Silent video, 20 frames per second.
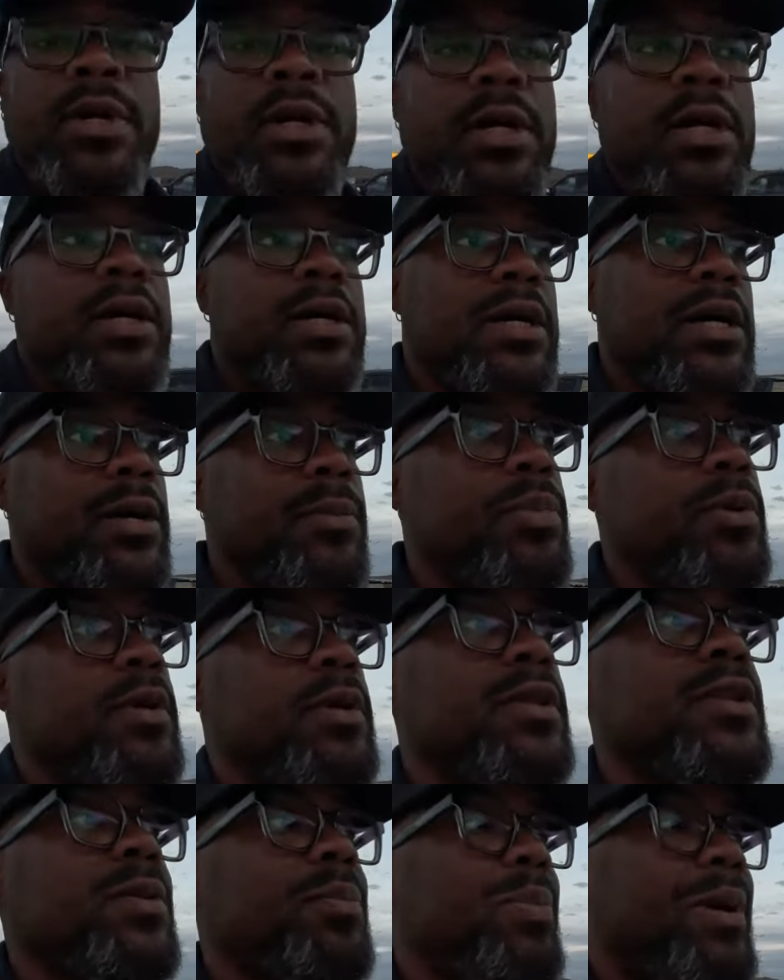gonna hook up
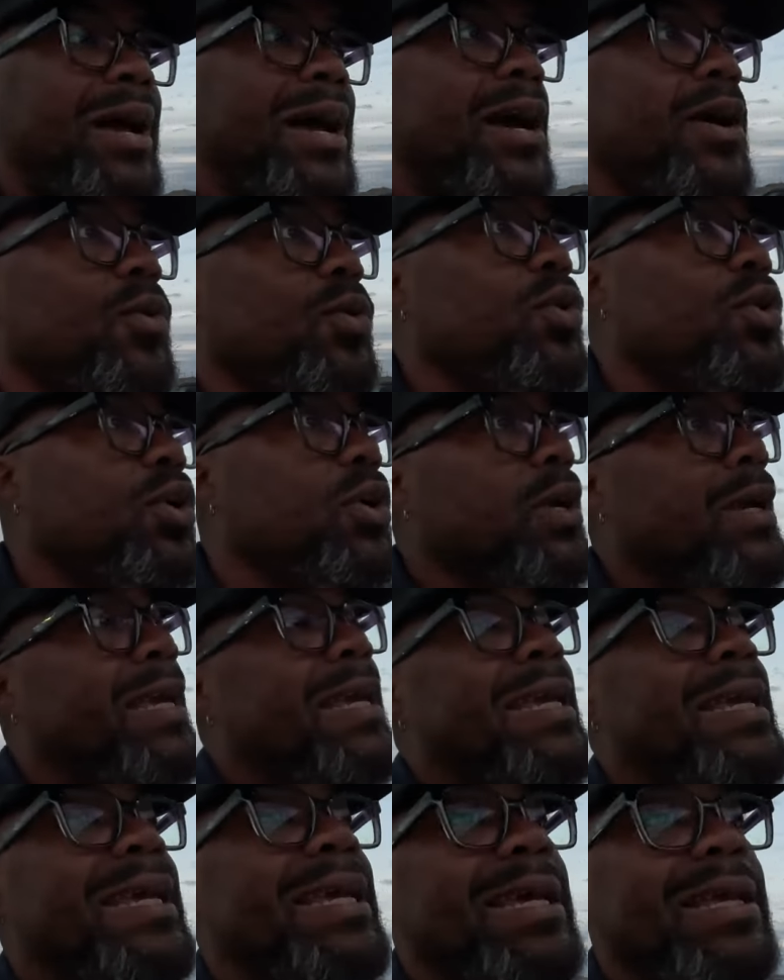the power
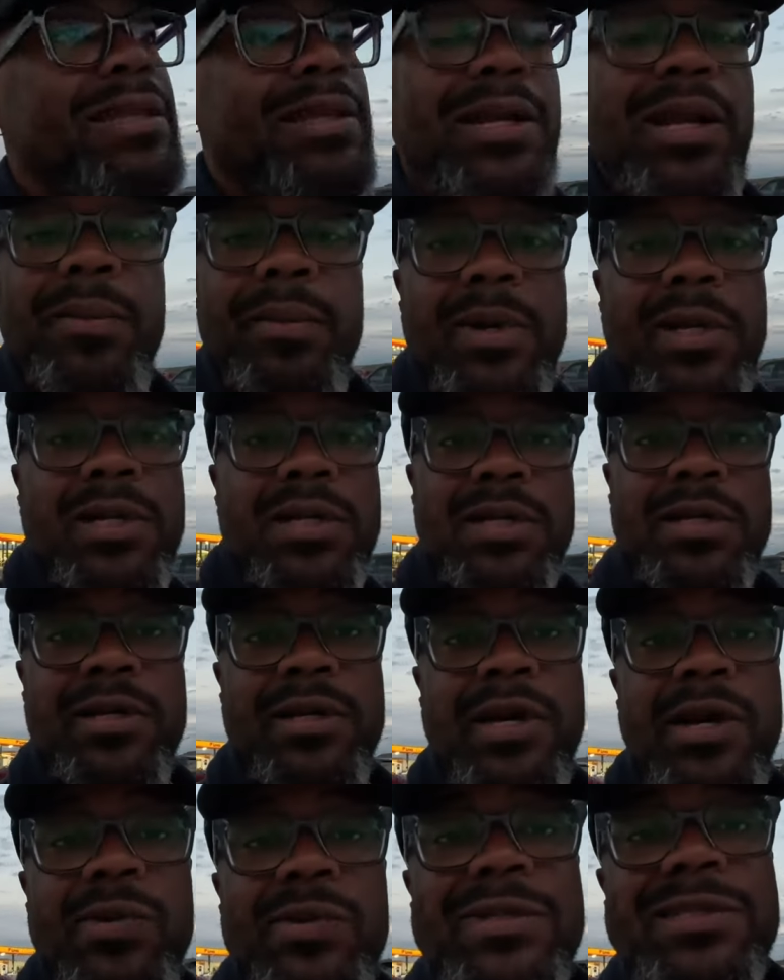and then I'm gonna
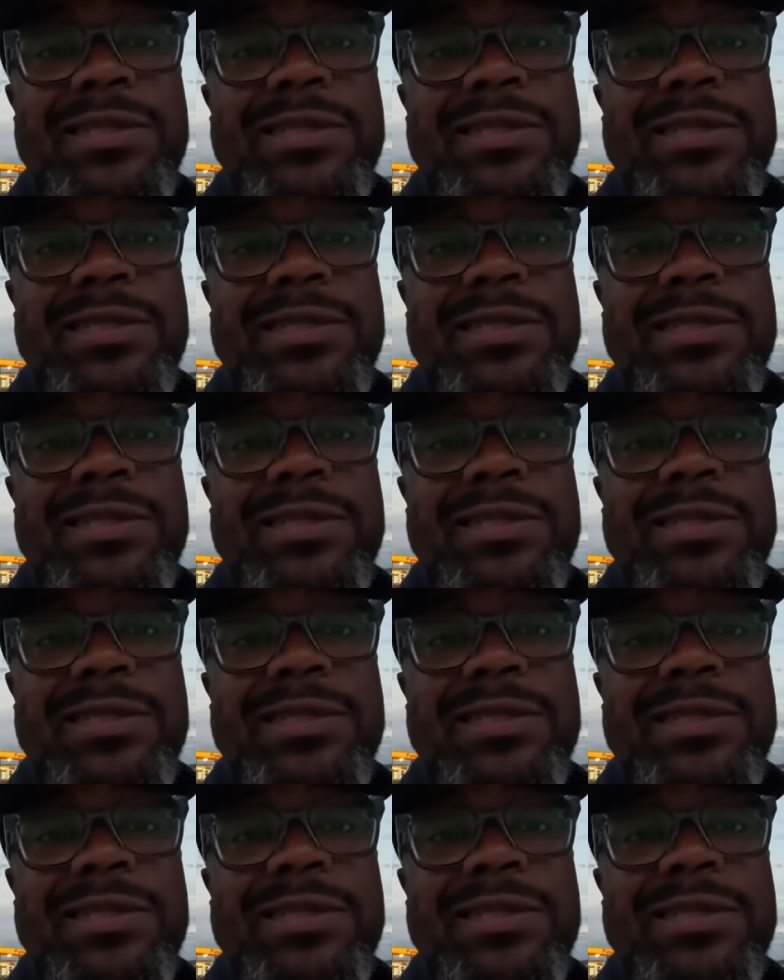go